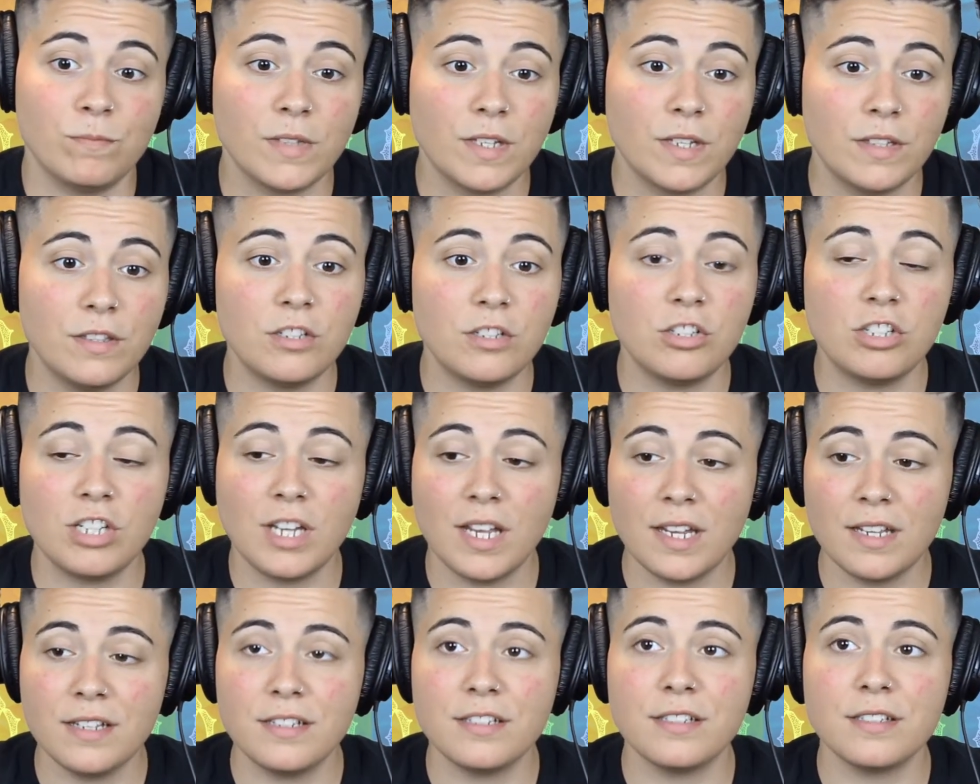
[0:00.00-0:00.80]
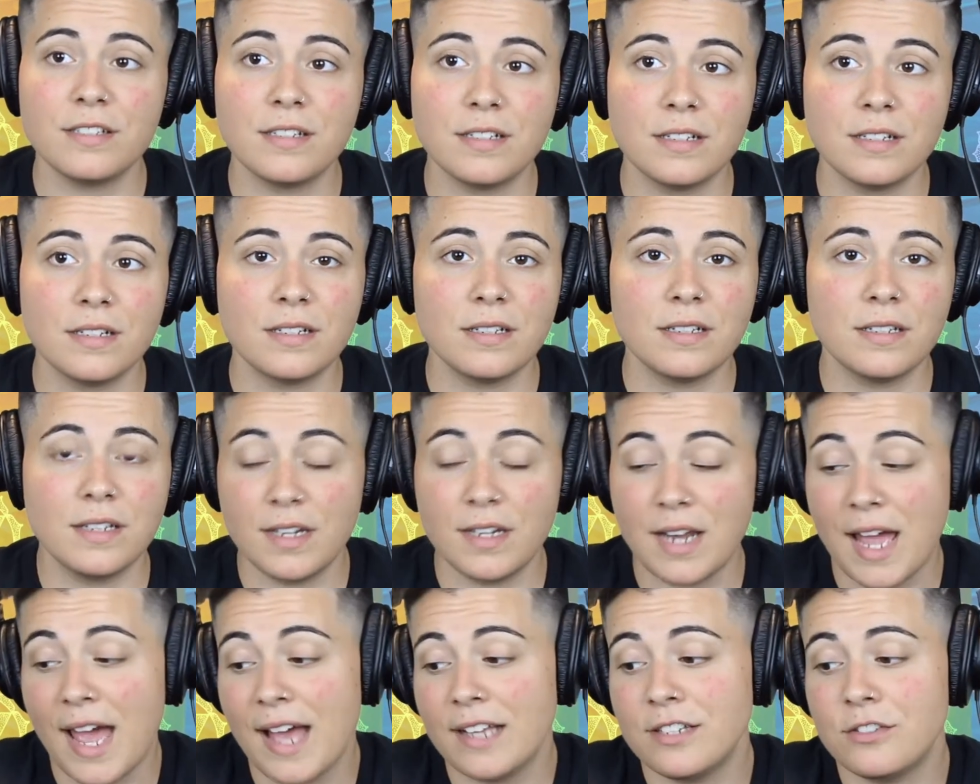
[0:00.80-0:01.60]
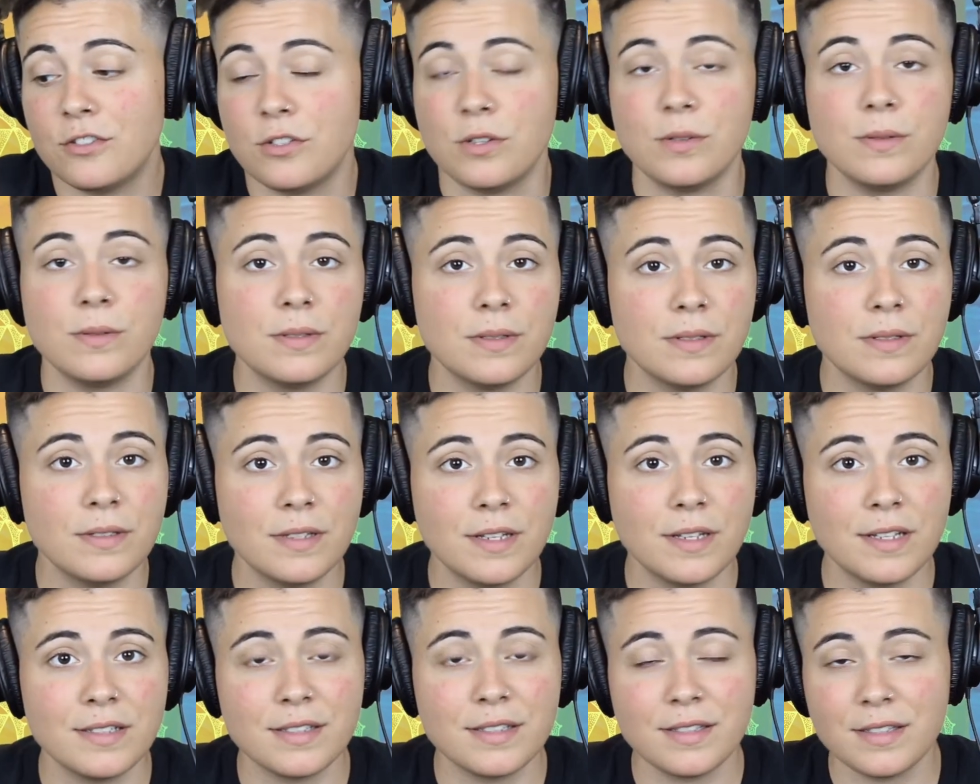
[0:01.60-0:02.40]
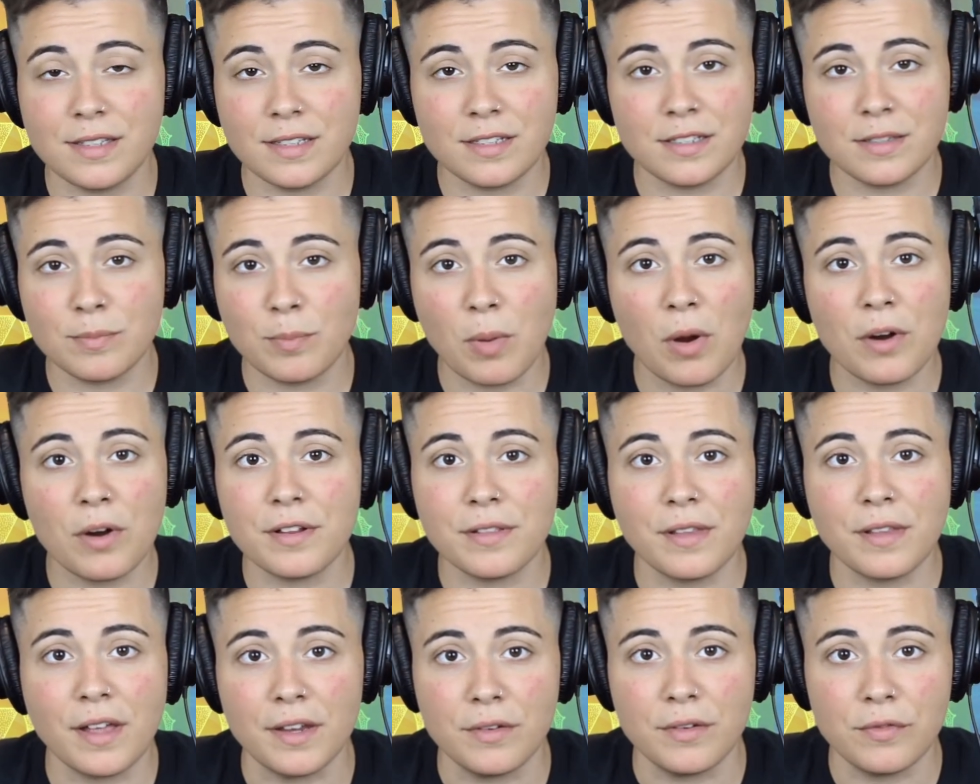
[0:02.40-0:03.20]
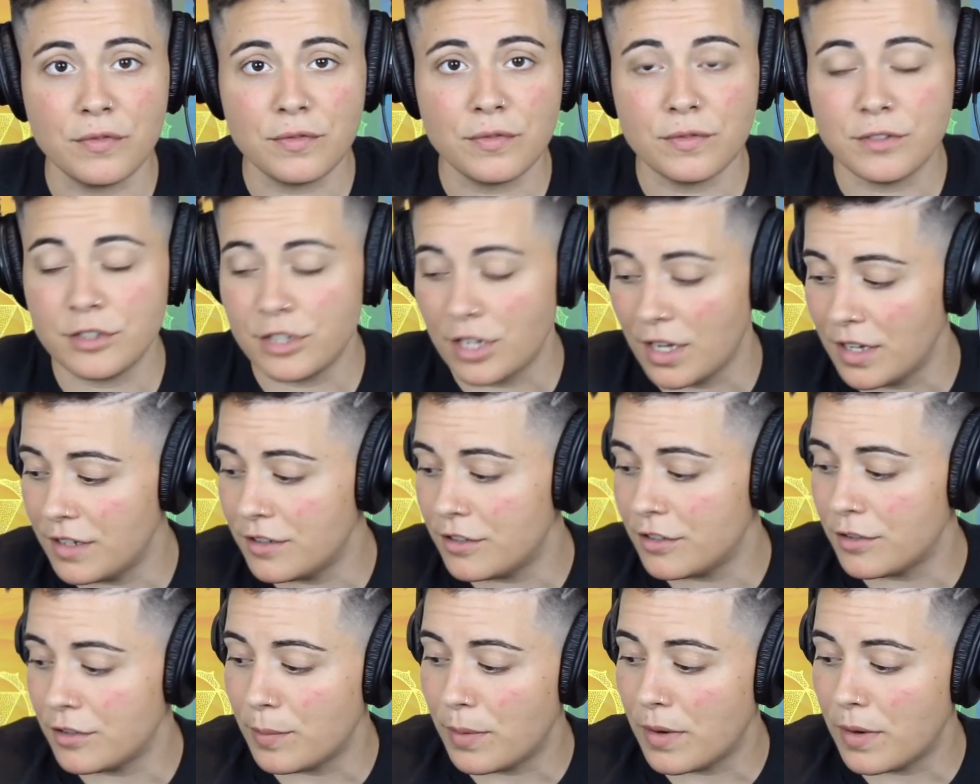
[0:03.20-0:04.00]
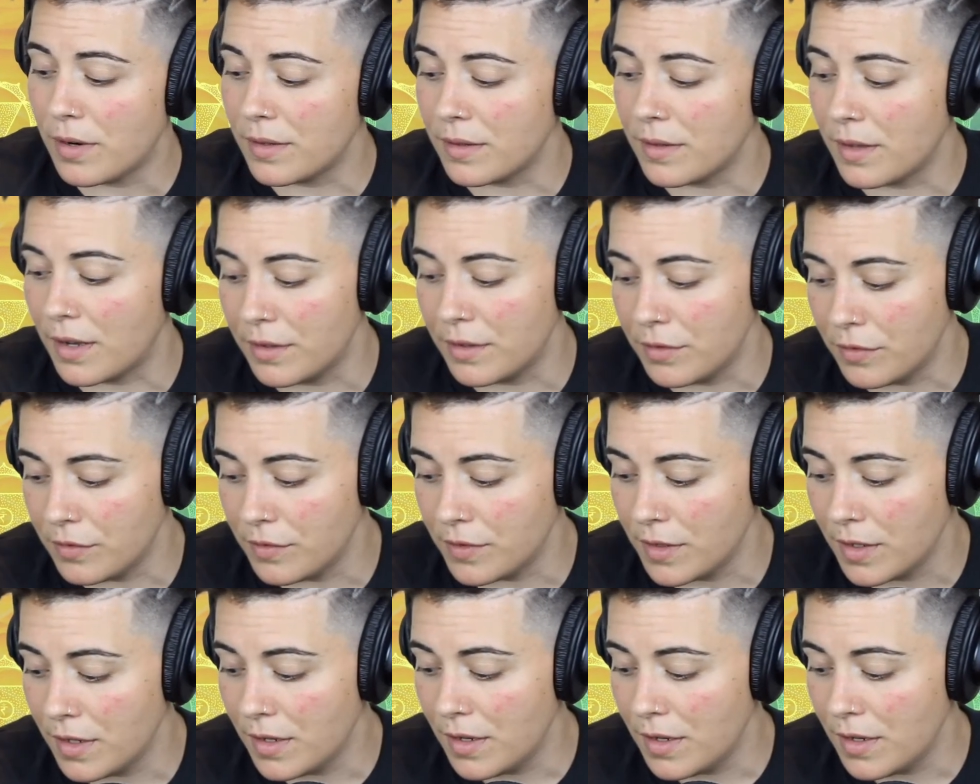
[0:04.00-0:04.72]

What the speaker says: The change is it has to. That's part of life. Change is a part of life.